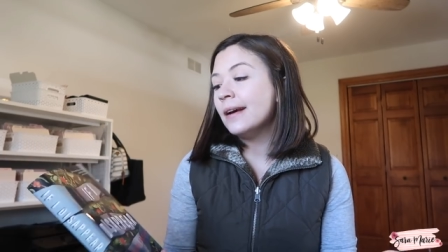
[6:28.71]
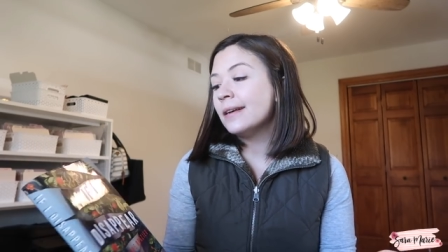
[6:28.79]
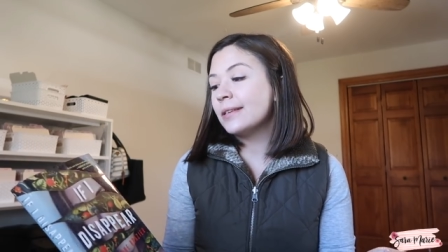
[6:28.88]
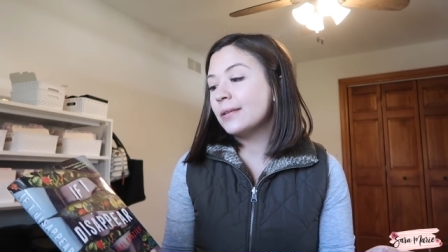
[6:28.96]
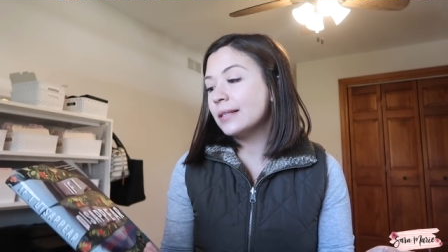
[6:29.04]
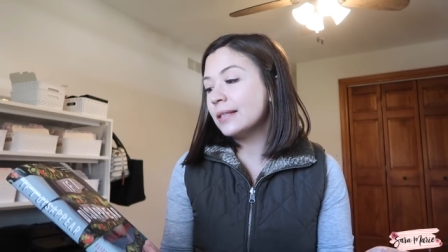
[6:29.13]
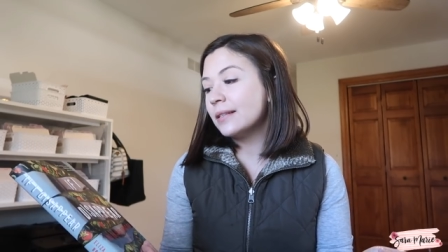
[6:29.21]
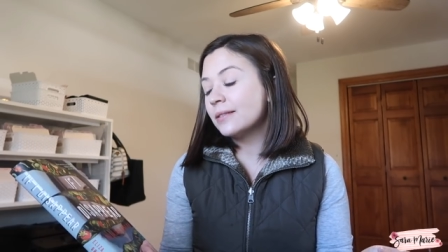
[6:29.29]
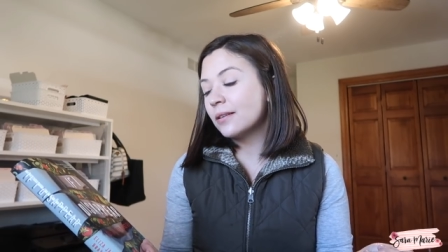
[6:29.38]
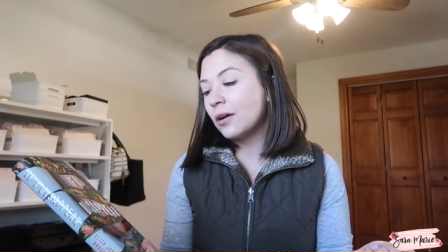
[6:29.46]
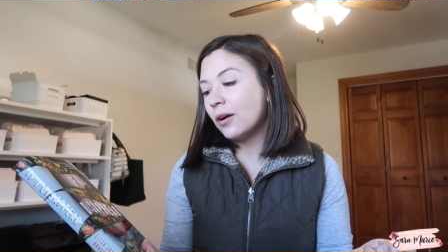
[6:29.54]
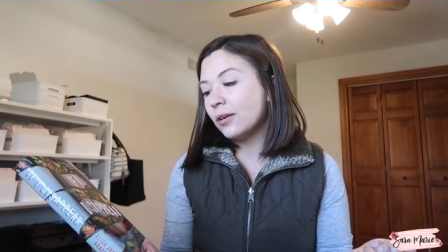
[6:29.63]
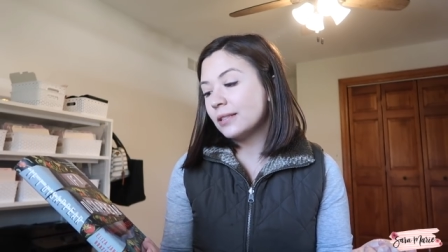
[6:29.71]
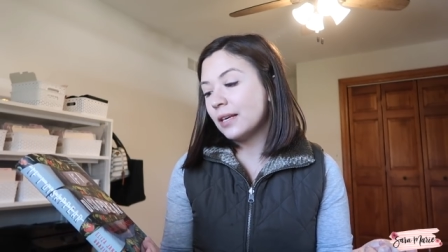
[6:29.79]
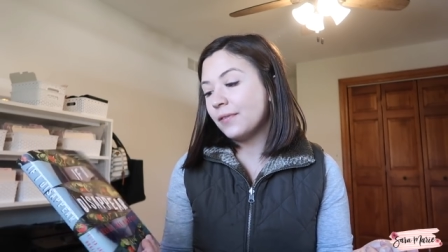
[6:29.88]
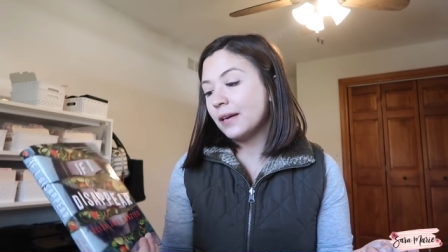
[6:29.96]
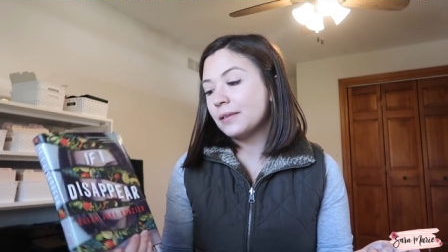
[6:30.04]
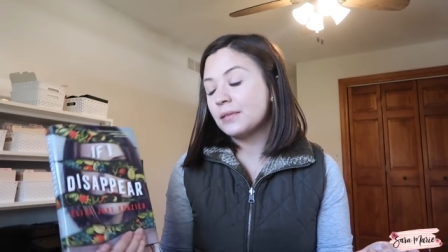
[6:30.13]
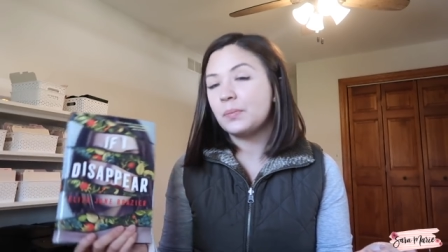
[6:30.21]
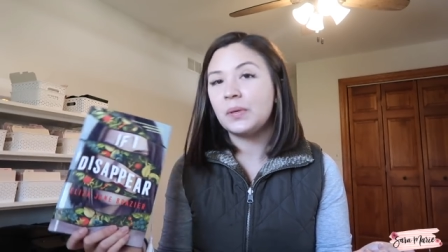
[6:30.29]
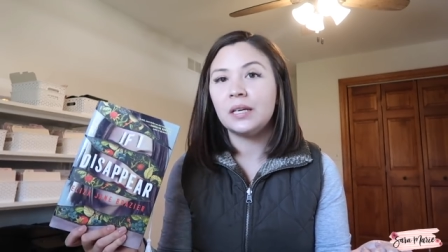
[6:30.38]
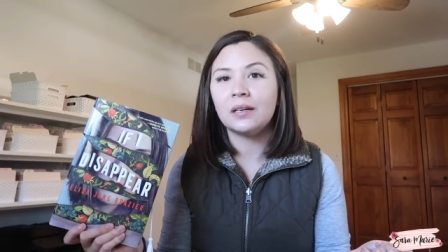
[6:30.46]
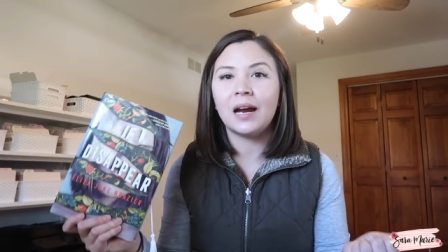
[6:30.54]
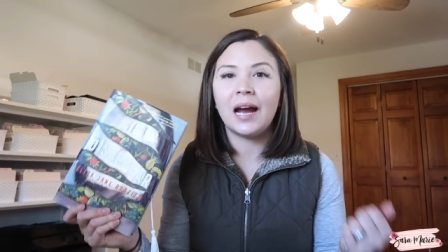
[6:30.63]
So this is called If I
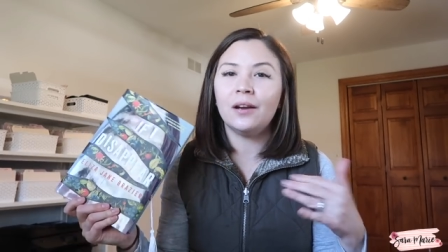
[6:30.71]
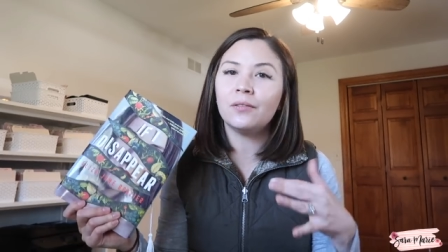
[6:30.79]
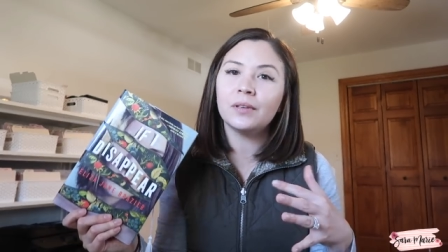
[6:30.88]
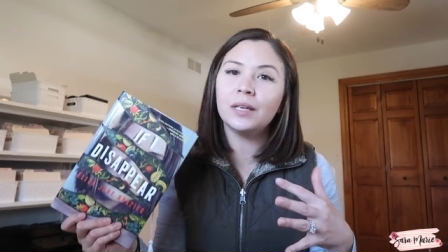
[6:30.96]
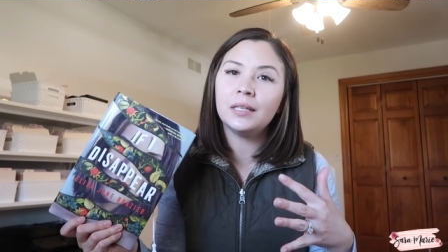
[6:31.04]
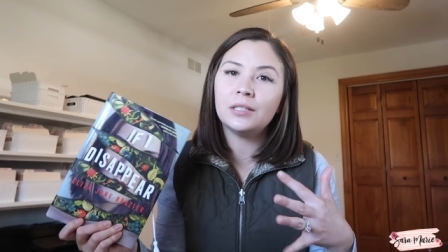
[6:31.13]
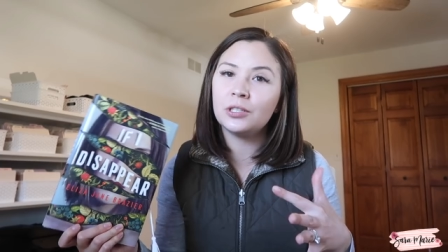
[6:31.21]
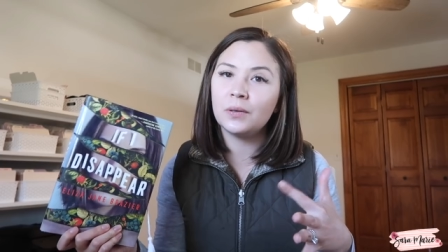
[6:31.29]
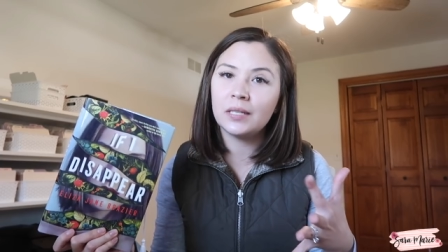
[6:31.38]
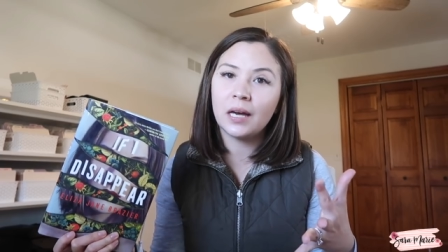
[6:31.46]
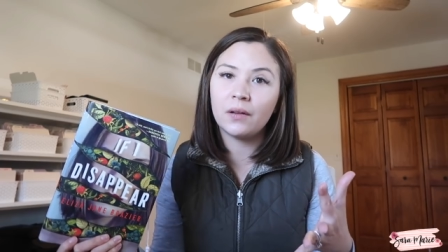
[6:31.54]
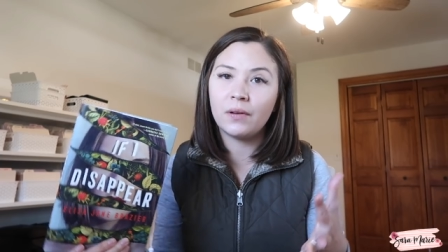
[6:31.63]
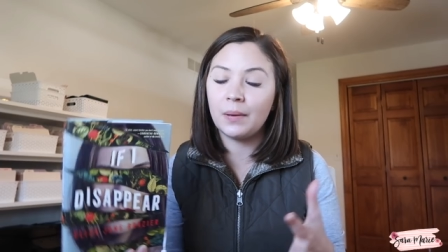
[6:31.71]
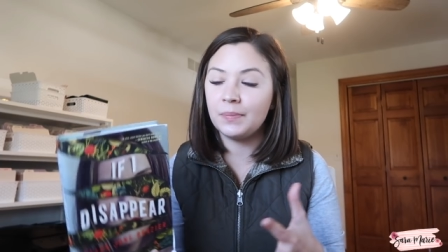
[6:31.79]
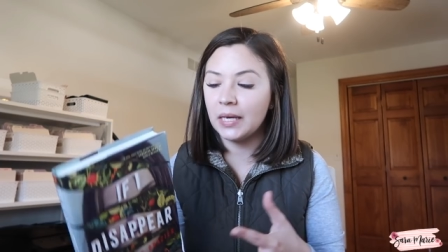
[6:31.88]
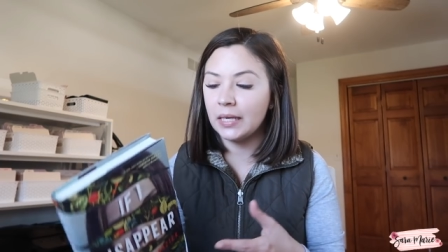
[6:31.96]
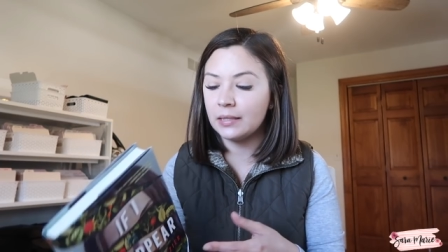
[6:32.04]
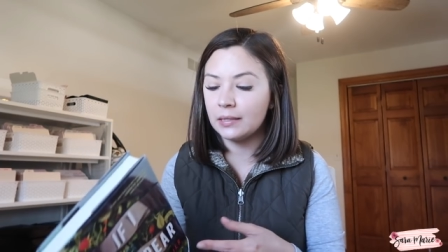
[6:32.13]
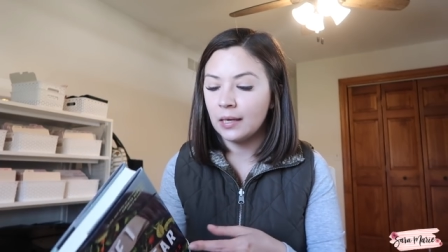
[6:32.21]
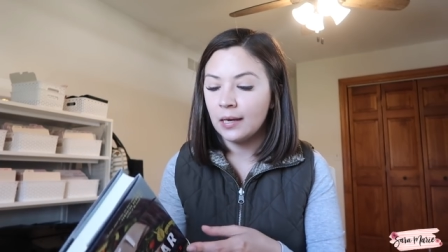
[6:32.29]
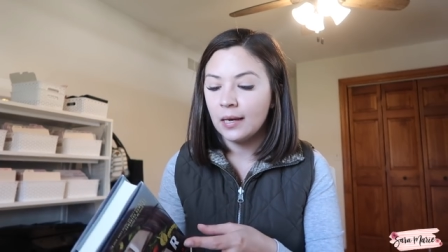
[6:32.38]
Disappear. I don't really do a ton of updates